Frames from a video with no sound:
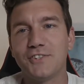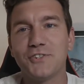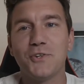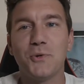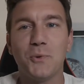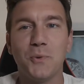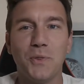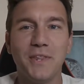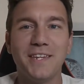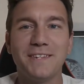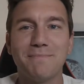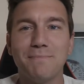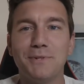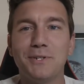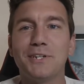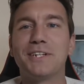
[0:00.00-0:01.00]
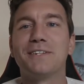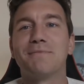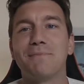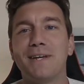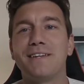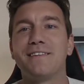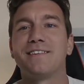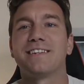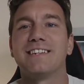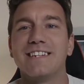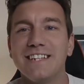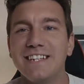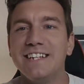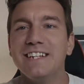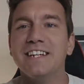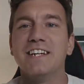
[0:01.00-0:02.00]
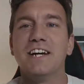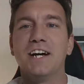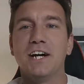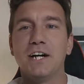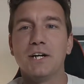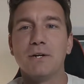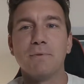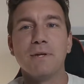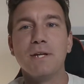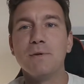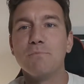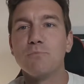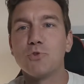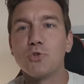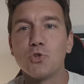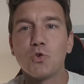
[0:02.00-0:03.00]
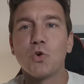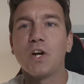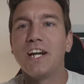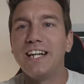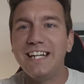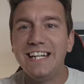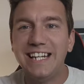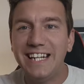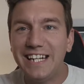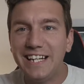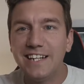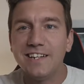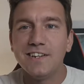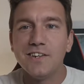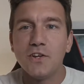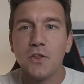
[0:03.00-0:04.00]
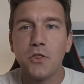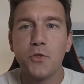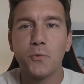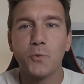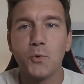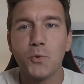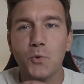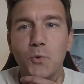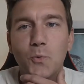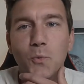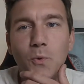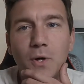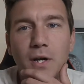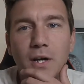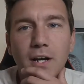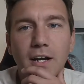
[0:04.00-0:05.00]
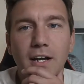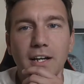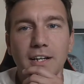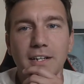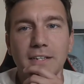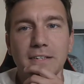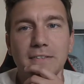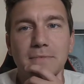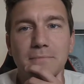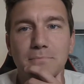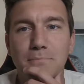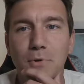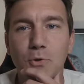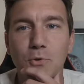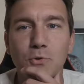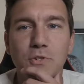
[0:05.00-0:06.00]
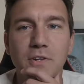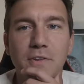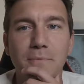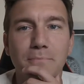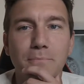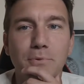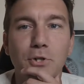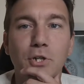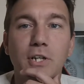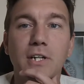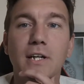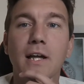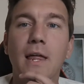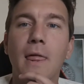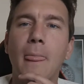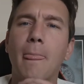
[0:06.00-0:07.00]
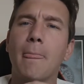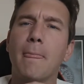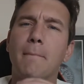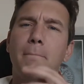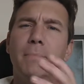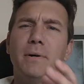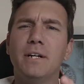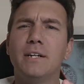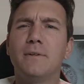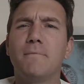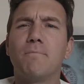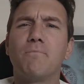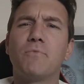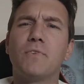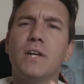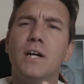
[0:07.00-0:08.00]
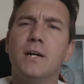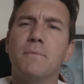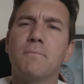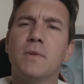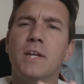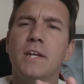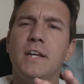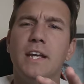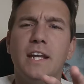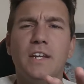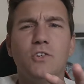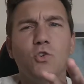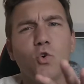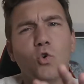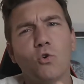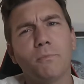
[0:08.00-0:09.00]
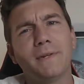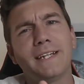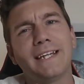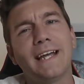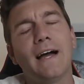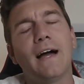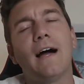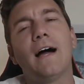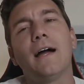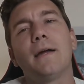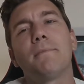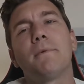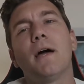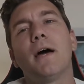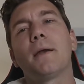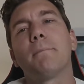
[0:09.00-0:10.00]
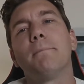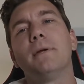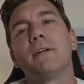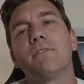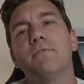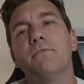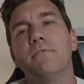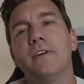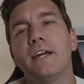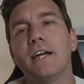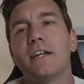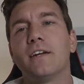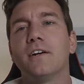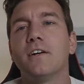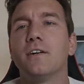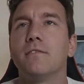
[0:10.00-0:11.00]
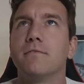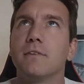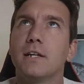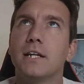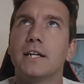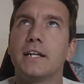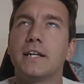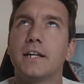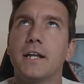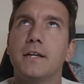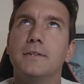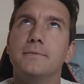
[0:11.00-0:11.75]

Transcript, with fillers: so this book is basically uh, him training through uh, most of the book, but um, and normally I'm not a big fan of like